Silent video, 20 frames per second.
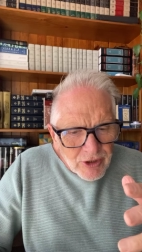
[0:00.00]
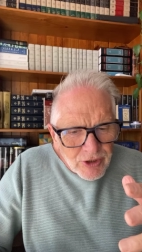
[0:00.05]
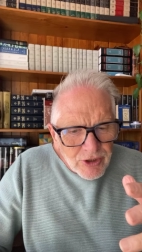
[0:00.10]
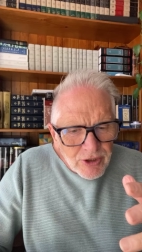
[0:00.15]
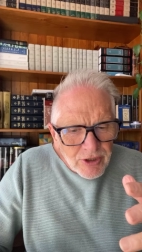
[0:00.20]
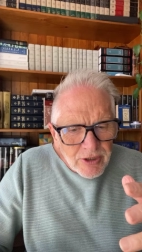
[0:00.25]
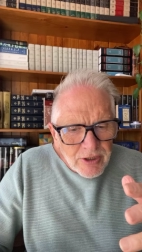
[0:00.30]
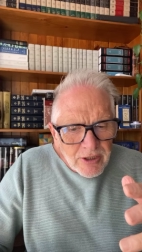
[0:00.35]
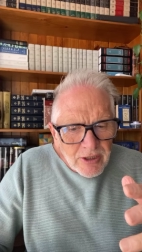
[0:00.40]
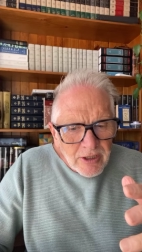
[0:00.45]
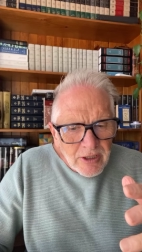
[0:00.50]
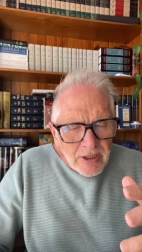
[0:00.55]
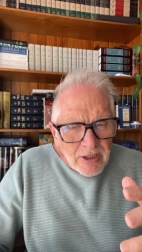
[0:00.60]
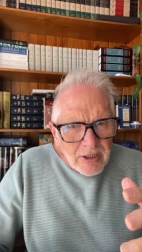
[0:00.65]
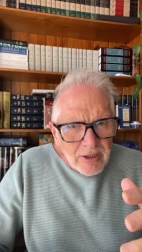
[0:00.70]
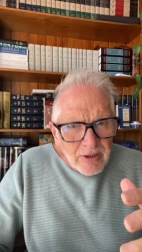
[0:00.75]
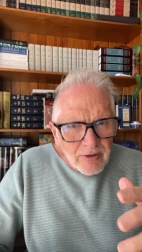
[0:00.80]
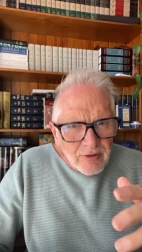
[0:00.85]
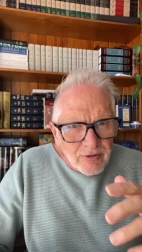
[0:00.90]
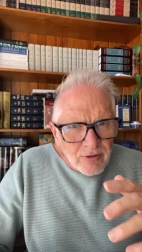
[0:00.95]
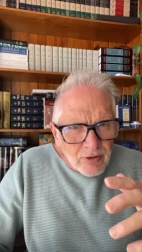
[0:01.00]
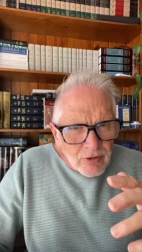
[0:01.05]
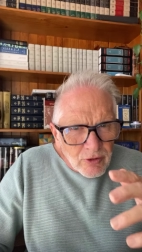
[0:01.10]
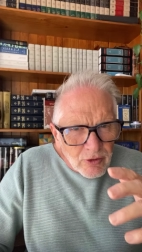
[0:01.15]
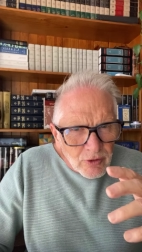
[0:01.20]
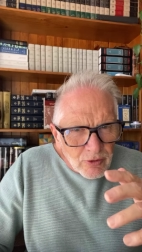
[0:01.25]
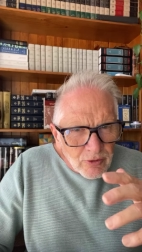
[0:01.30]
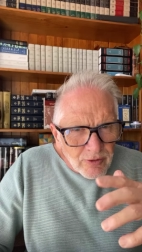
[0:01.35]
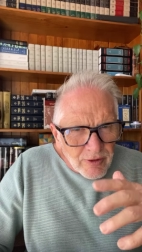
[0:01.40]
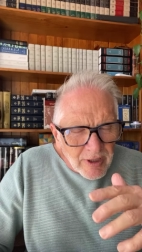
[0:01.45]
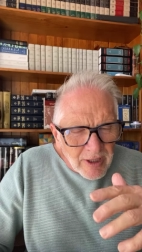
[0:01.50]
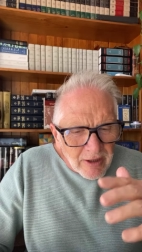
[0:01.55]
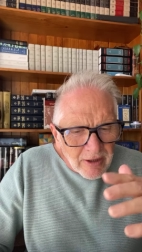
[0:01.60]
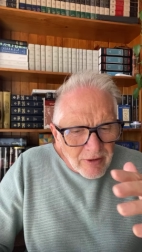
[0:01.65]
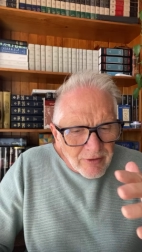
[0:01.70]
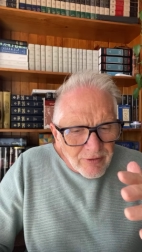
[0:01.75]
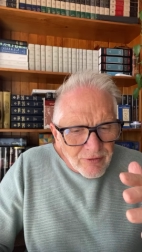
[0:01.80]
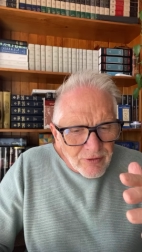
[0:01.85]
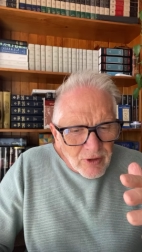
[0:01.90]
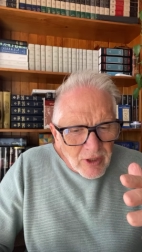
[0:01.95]
flesh,
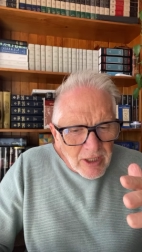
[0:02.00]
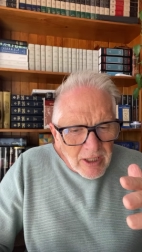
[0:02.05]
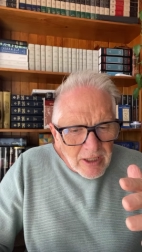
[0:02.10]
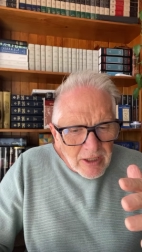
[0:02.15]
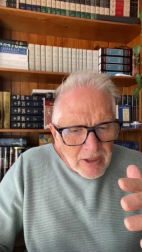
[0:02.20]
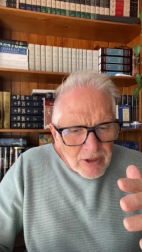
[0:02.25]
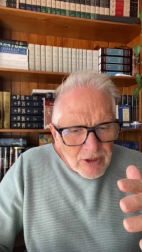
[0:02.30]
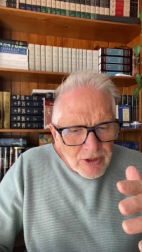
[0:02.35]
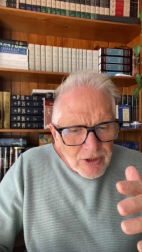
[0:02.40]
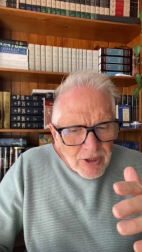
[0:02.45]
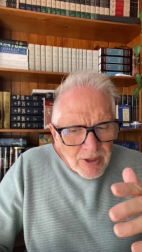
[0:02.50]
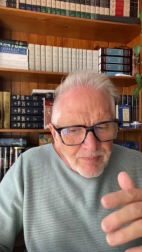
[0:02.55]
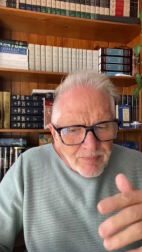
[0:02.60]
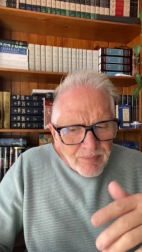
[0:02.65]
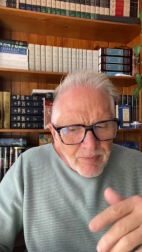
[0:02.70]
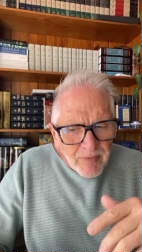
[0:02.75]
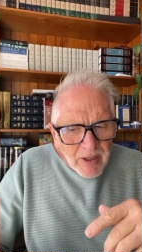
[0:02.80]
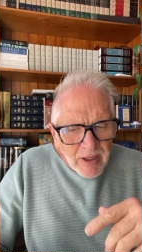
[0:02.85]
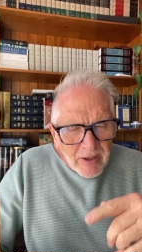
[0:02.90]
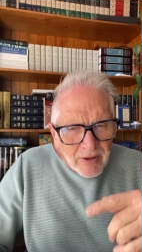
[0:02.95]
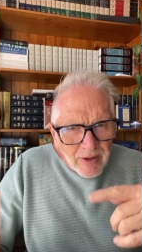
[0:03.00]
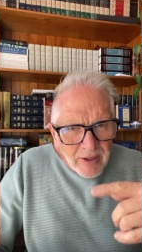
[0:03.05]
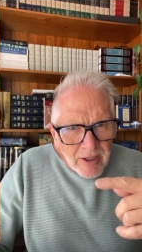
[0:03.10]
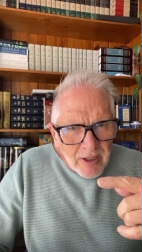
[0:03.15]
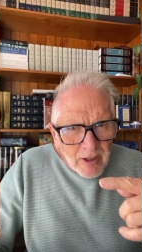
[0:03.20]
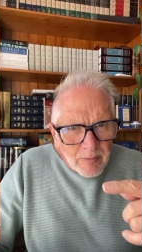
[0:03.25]
seducing the flesh,